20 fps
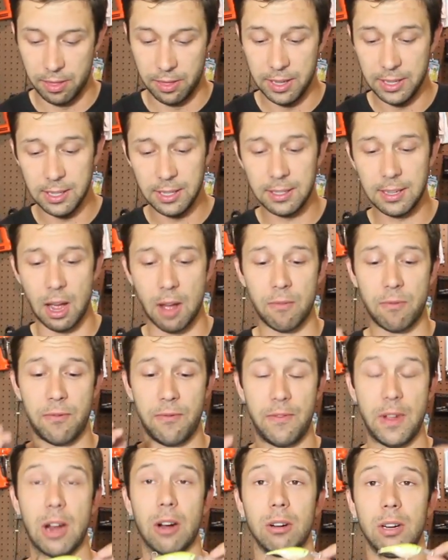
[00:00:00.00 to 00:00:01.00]
This is a
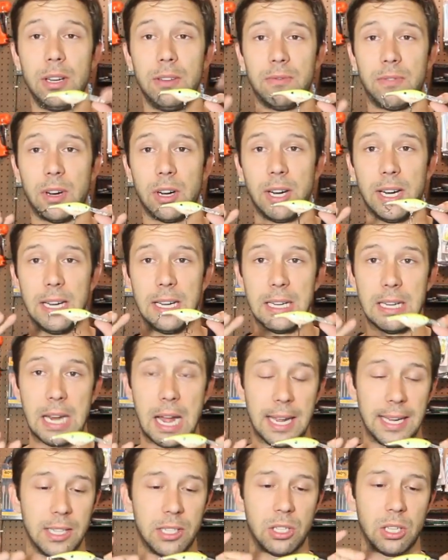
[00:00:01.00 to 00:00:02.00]
very, very
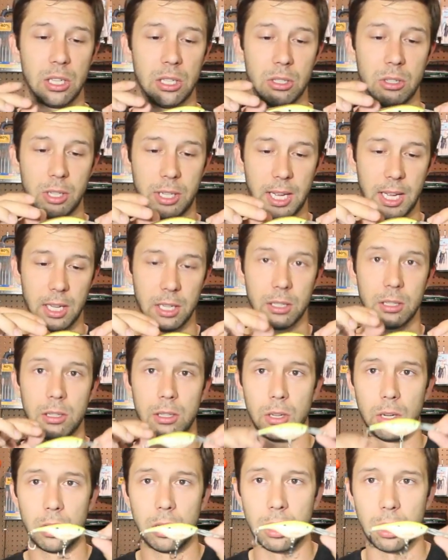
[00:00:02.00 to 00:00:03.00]
nice looking
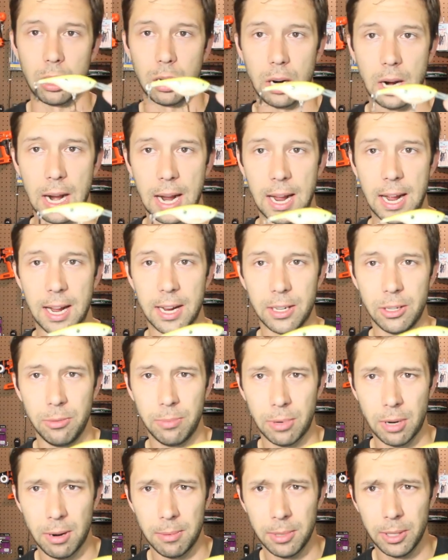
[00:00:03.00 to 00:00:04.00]
lure. You
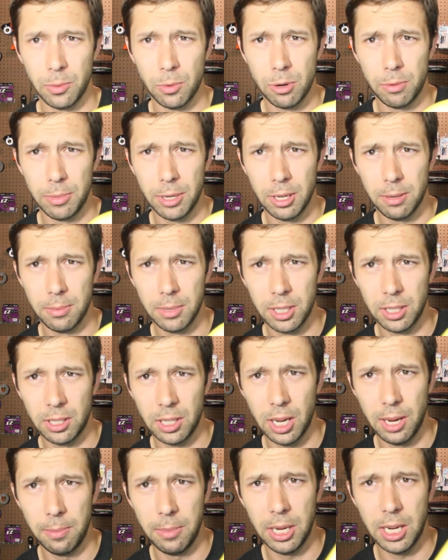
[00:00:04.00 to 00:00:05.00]
probably won't be able to
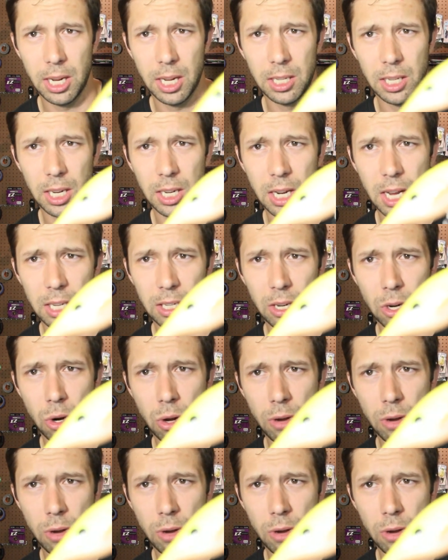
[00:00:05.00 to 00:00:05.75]
see it because it doesn't